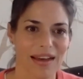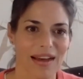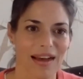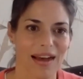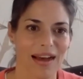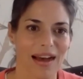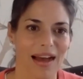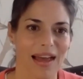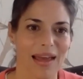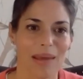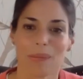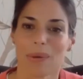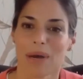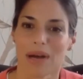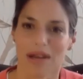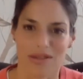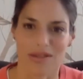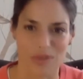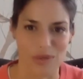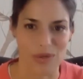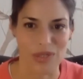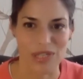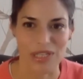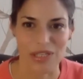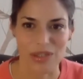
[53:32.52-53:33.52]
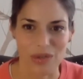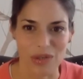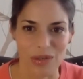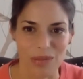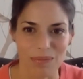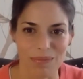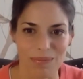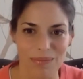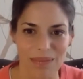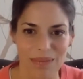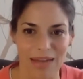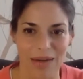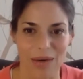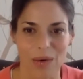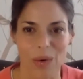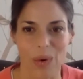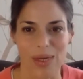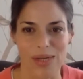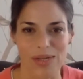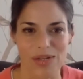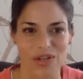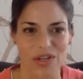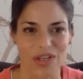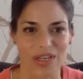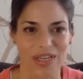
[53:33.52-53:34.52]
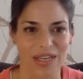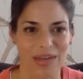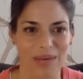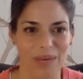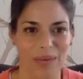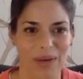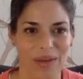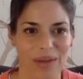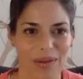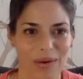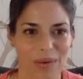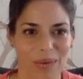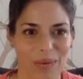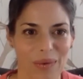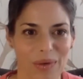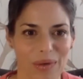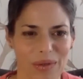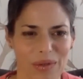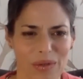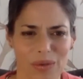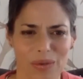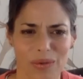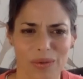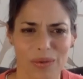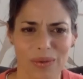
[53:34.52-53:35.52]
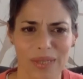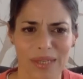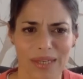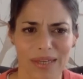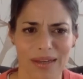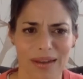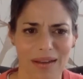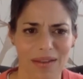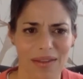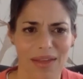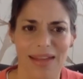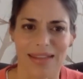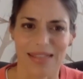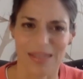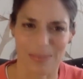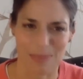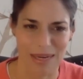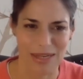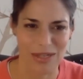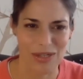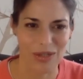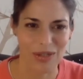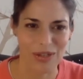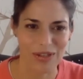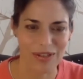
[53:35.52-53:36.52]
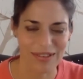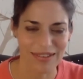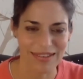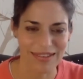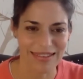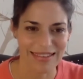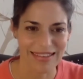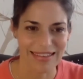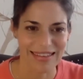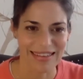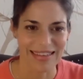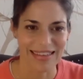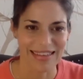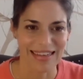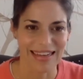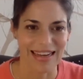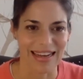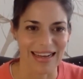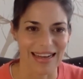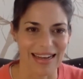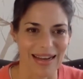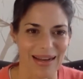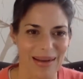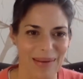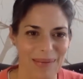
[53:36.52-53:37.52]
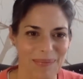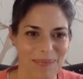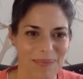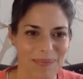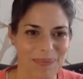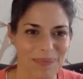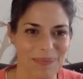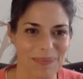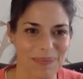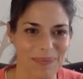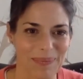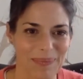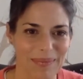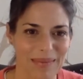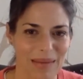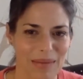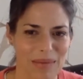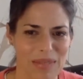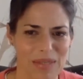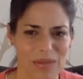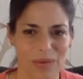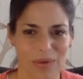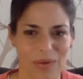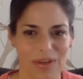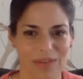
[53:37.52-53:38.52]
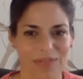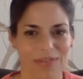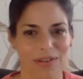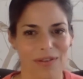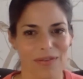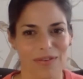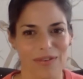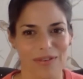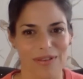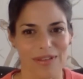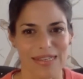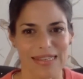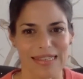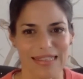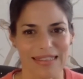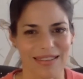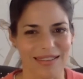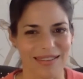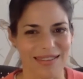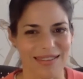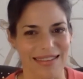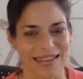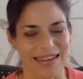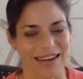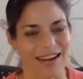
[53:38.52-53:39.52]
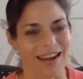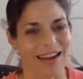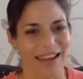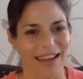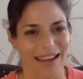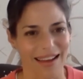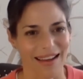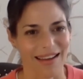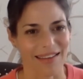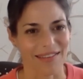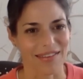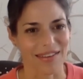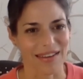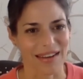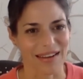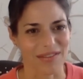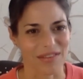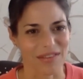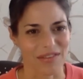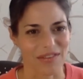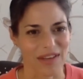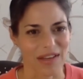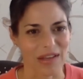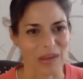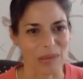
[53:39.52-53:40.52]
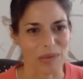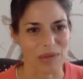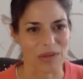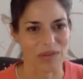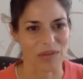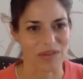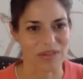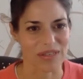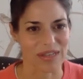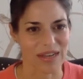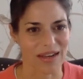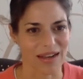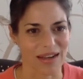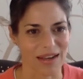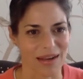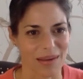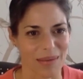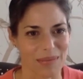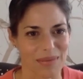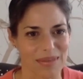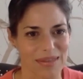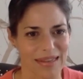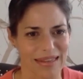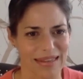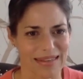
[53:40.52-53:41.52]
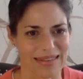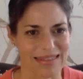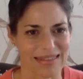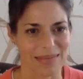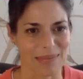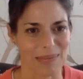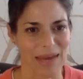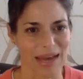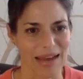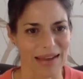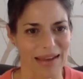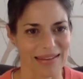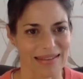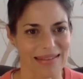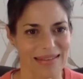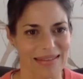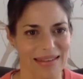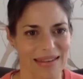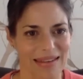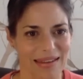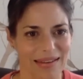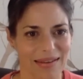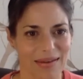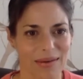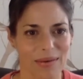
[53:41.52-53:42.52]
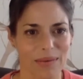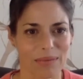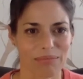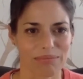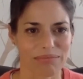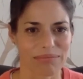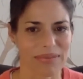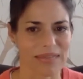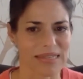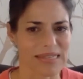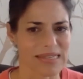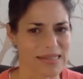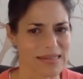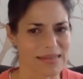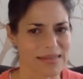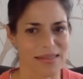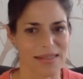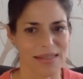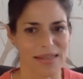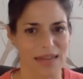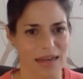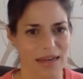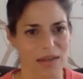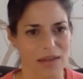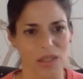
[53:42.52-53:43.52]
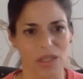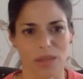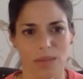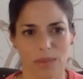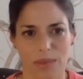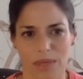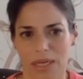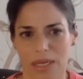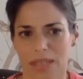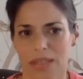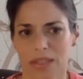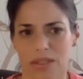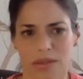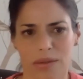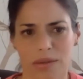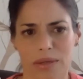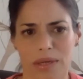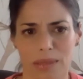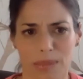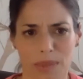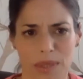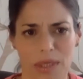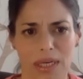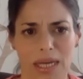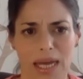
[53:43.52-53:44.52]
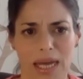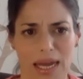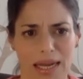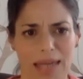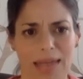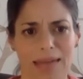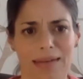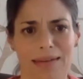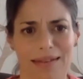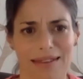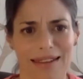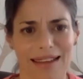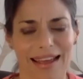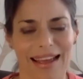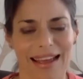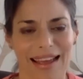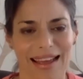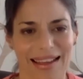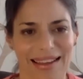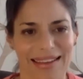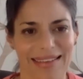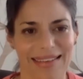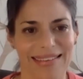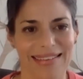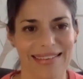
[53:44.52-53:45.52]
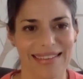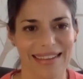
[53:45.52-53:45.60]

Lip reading: imposter syndrome and questioning whether we're truly all that special. I'm so grateful for the skills that I have that I've developed over time. That I can sit back and say, this is actually what I do and I'm good at it. And